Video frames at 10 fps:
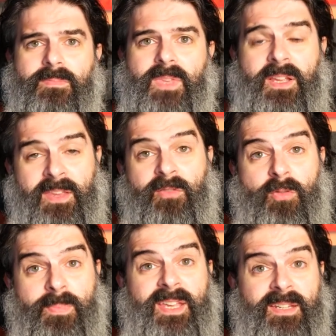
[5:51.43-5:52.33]
And then it will
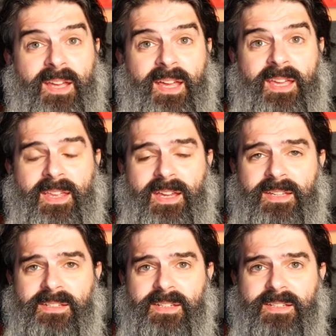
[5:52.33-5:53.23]
repeat, hey
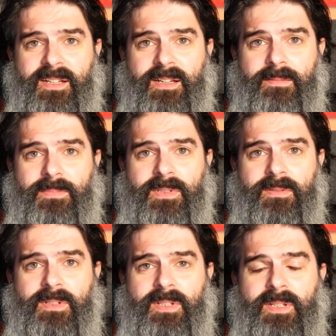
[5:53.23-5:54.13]
there, 6 times.
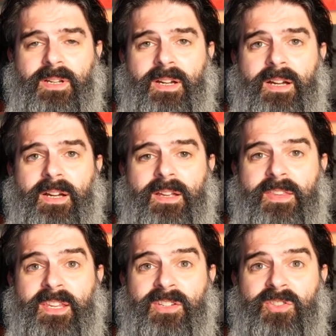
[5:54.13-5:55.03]

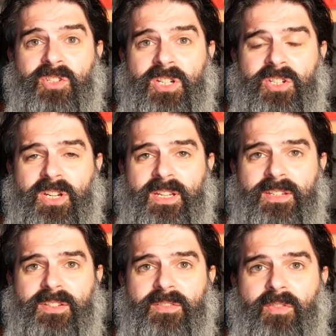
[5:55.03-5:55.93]
The cheat
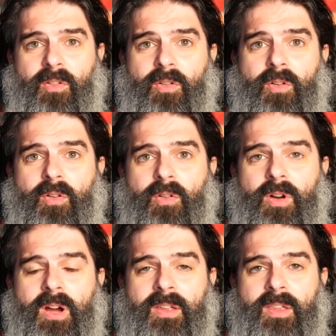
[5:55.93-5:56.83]
sheets for
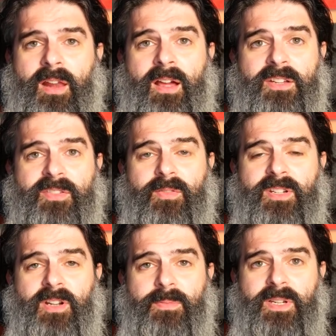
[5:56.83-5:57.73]
the last 2
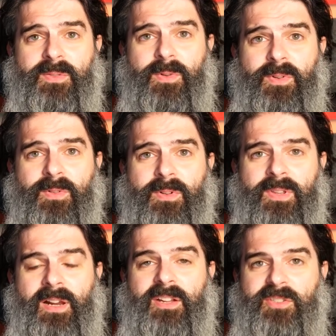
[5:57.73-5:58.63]
topics
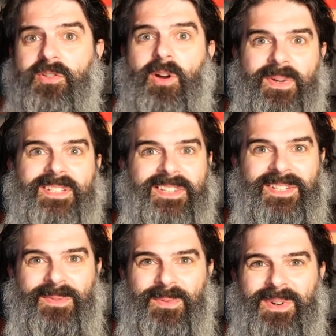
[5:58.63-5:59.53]
and
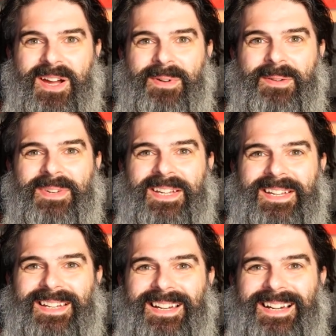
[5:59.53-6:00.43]
this one will come up.
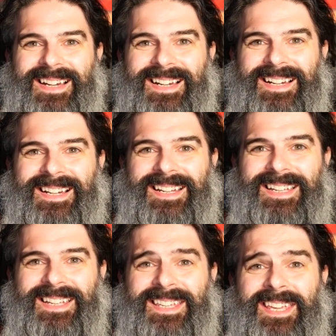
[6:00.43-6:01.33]

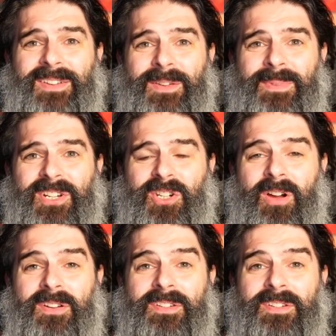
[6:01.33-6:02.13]
Give it your best shot.